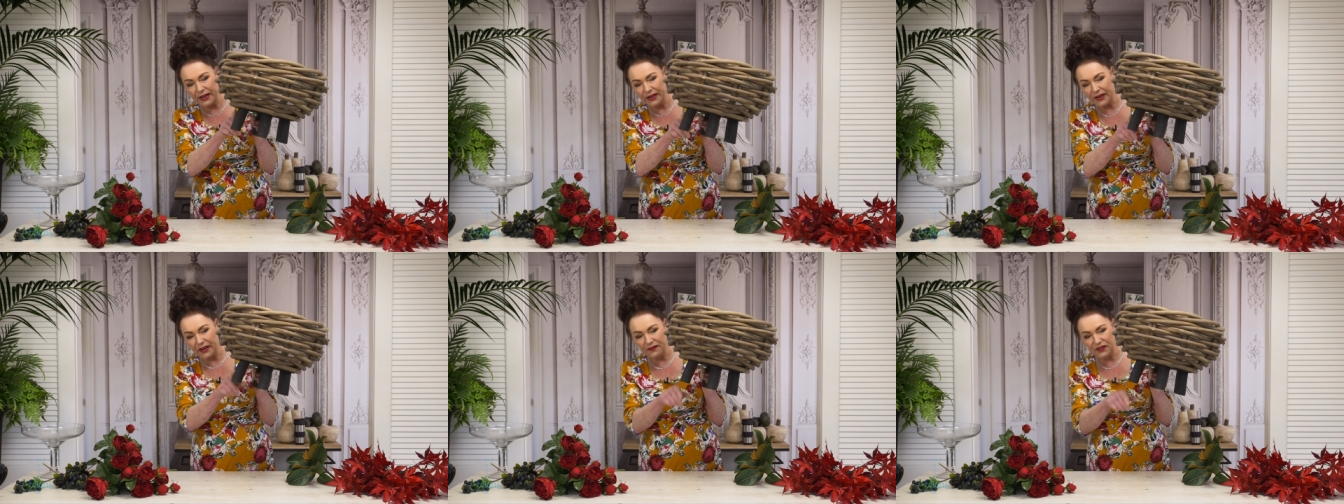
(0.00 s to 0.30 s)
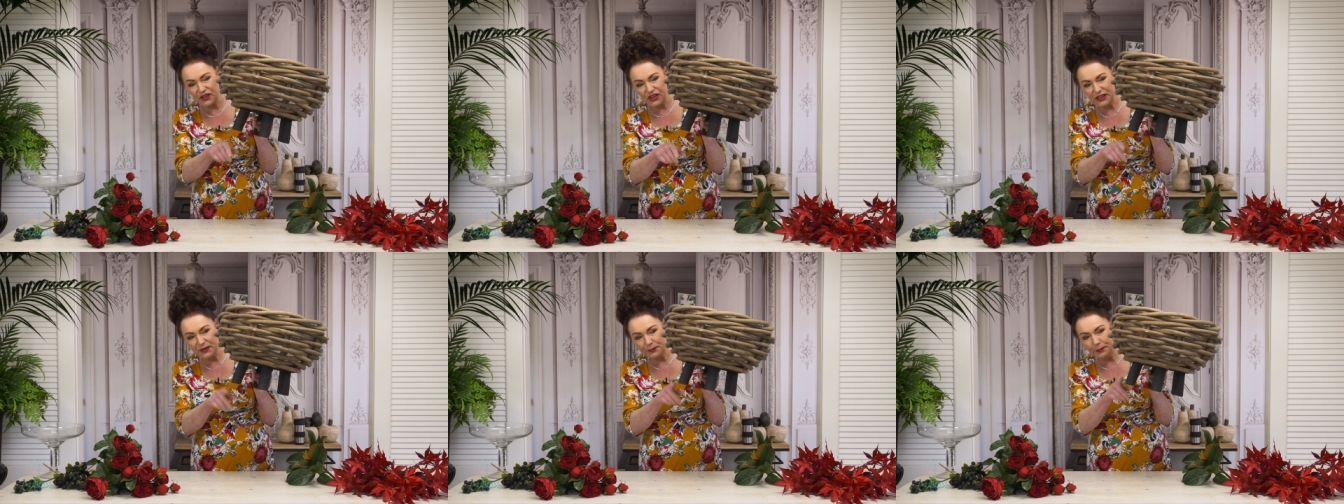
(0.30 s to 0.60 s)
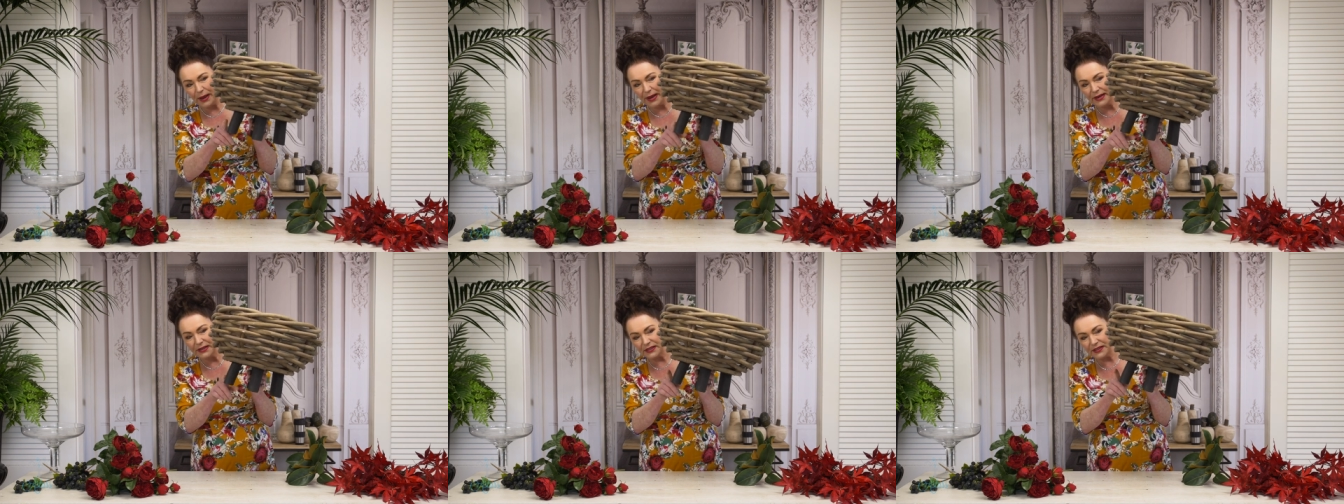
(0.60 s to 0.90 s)
and I've just
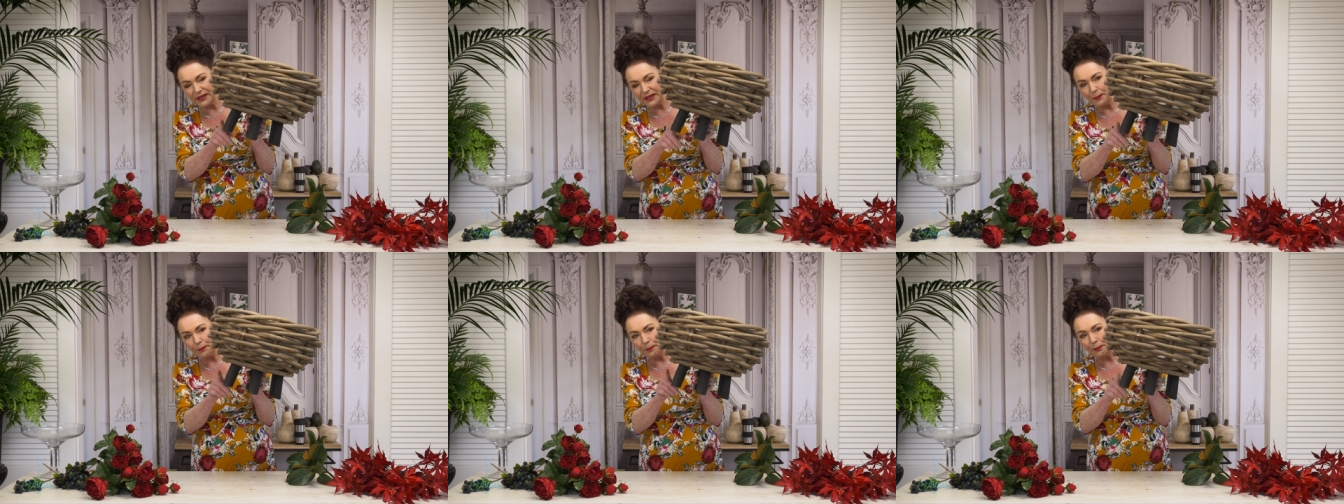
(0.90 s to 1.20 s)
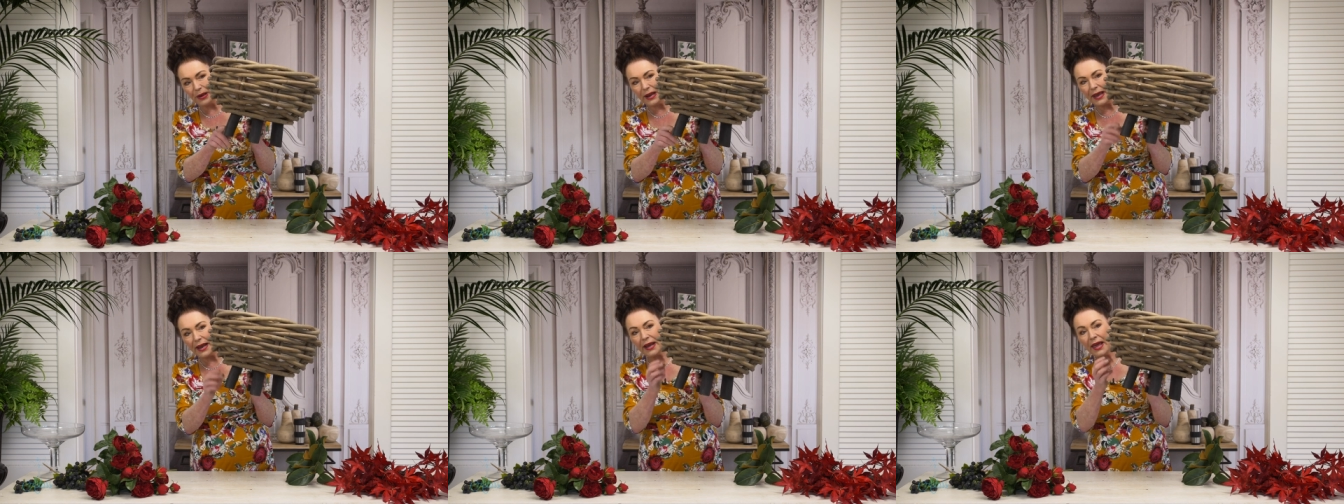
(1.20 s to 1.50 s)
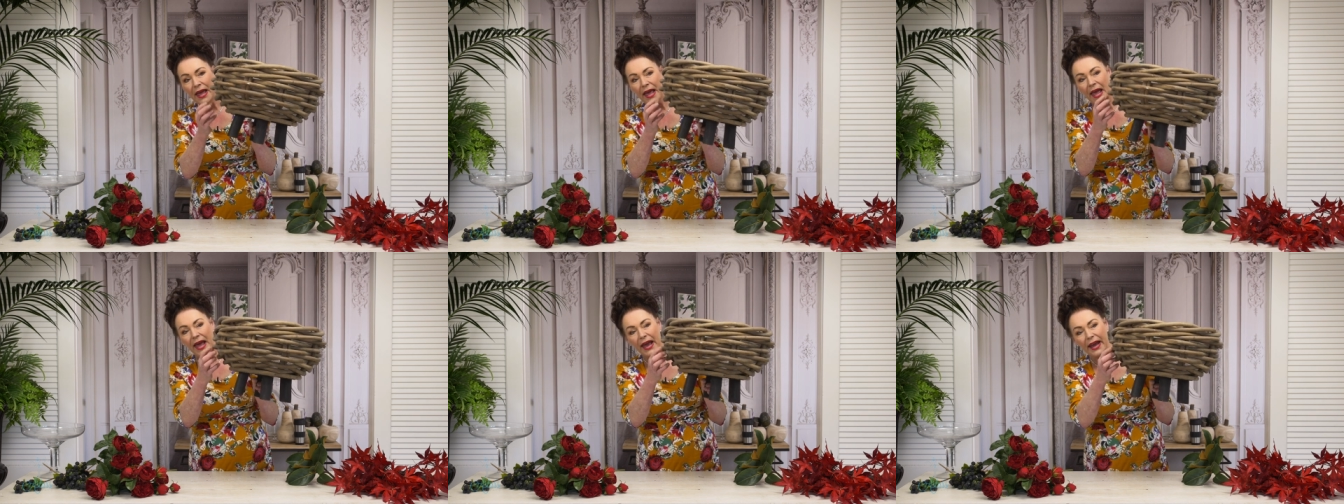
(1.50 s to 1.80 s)
painted them black.
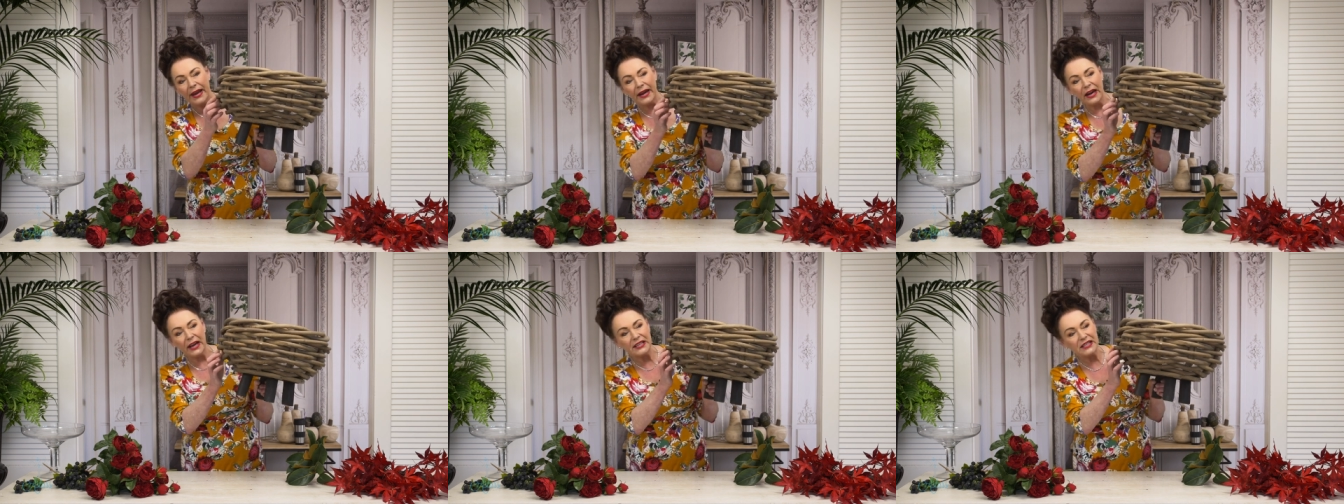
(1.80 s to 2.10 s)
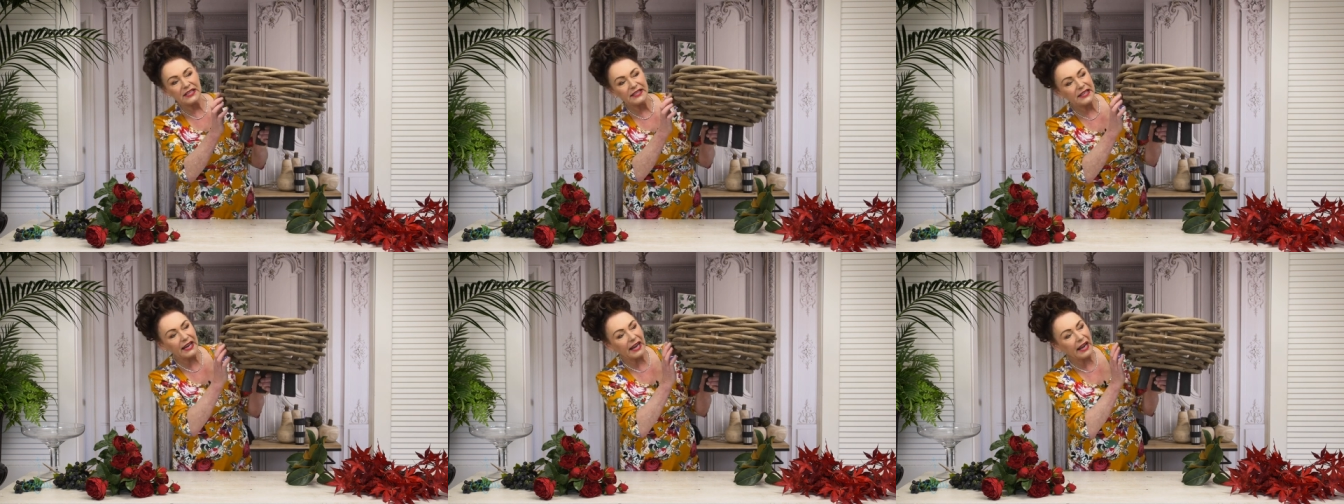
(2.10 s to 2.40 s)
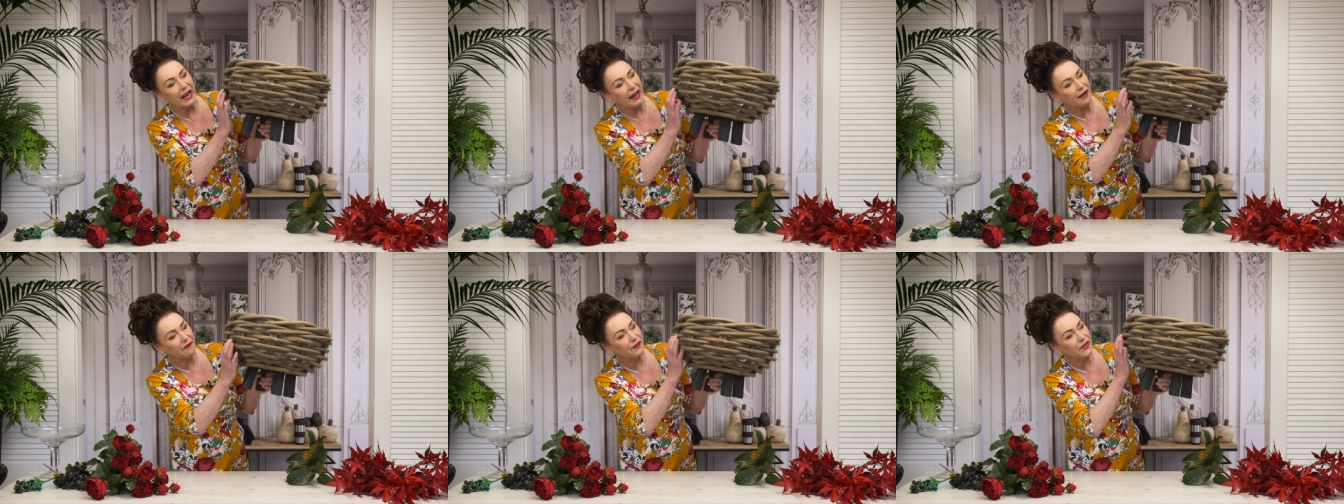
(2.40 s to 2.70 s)
And I just
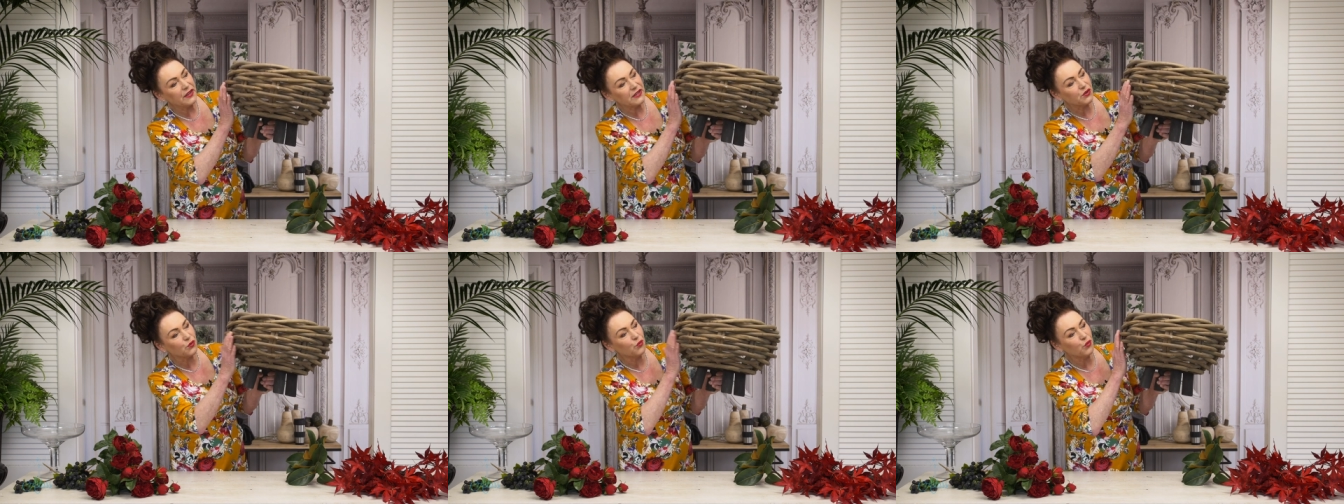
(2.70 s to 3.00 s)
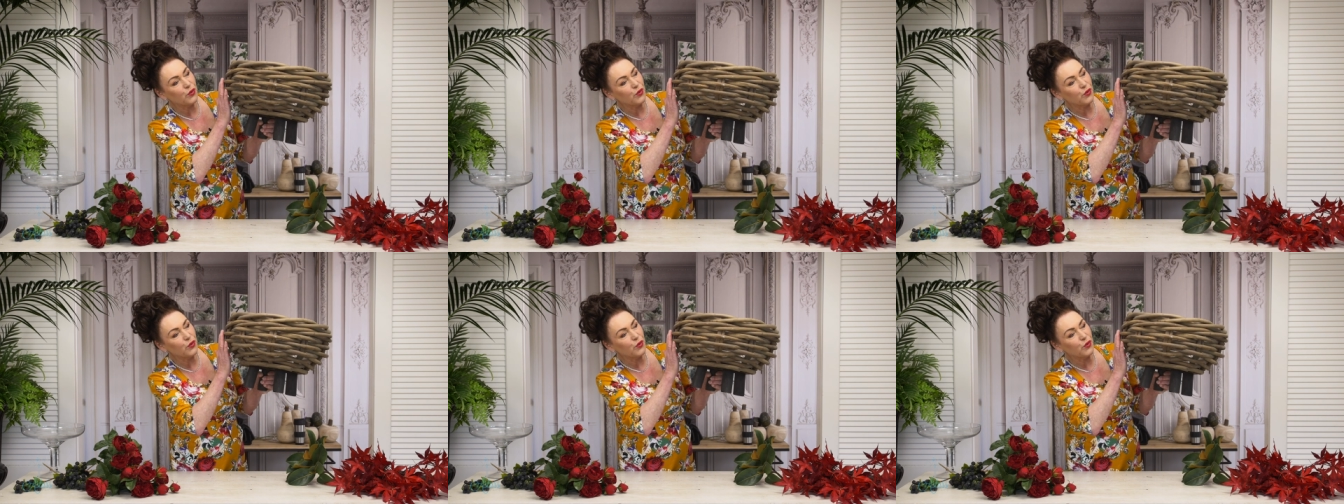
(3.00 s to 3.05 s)
love this